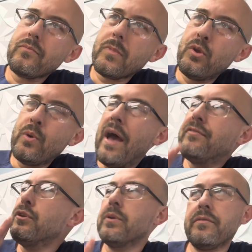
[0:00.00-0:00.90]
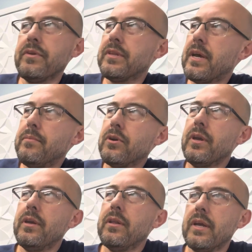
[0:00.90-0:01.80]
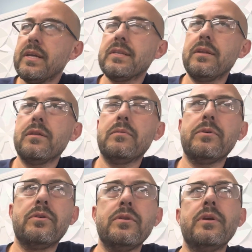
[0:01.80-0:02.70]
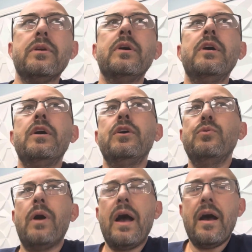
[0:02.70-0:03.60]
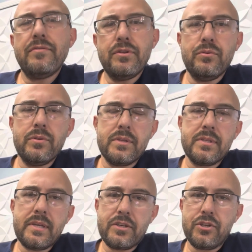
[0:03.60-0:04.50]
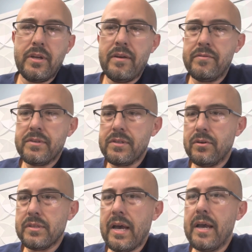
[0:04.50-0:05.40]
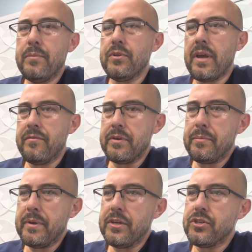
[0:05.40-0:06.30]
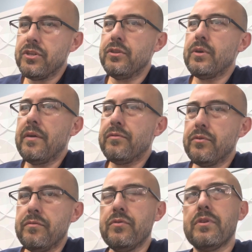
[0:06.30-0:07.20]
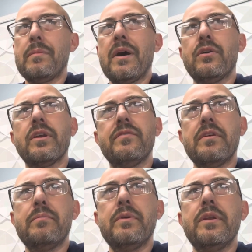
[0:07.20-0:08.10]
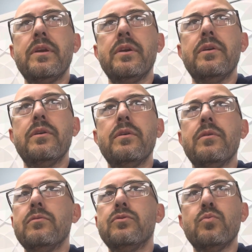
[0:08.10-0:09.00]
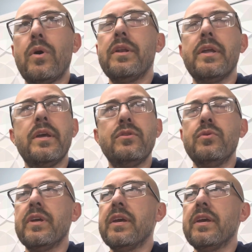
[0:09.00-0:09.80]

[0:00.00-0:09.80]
you have to do it every time, okay? Like I said a little bit earlier, you have to do this section every single time with every patient. You have to review them. I don't care if they've been here 1 day, 2